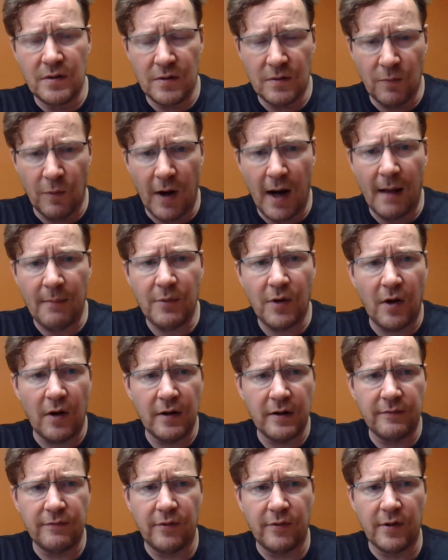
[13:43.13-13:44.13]
what I'm
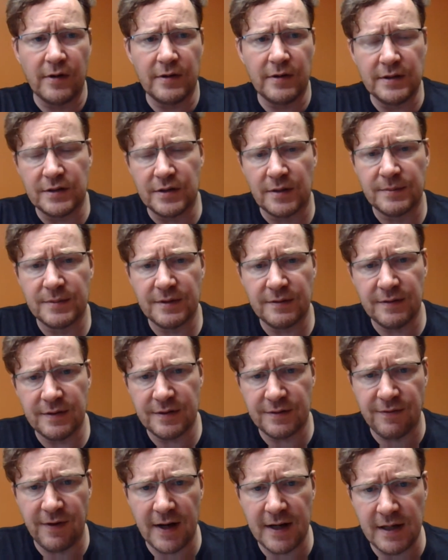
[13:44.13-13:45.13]
calling for in terms of
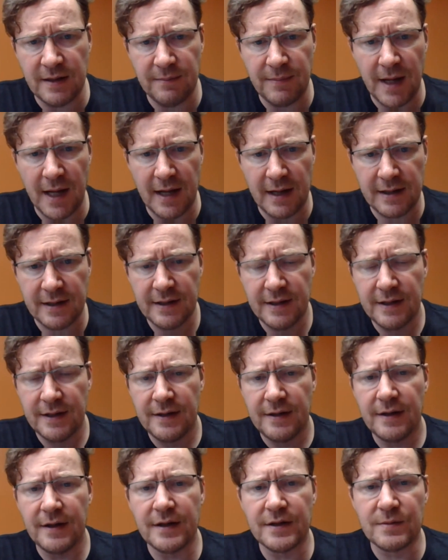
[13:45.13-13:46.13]
this fighting back
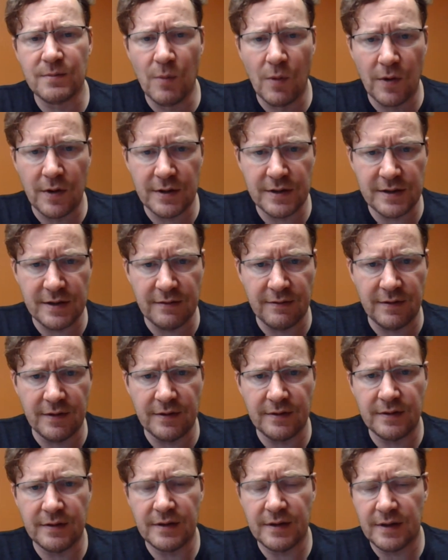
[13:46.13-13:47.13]
is more
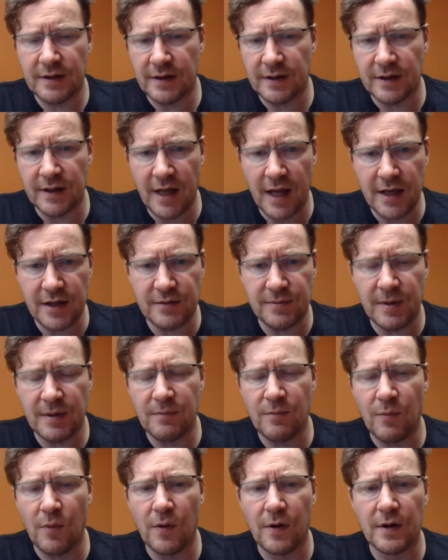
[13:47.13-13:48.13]
civil
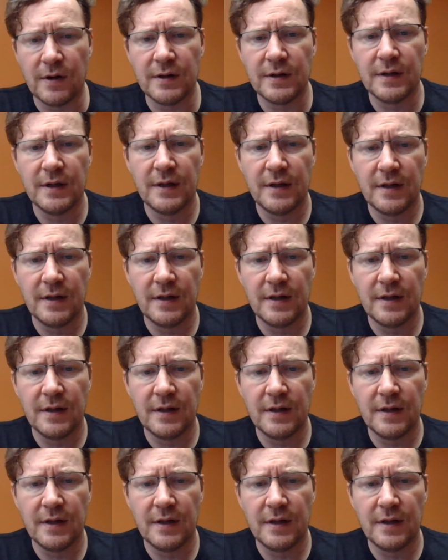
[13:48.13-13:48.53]
engagement, more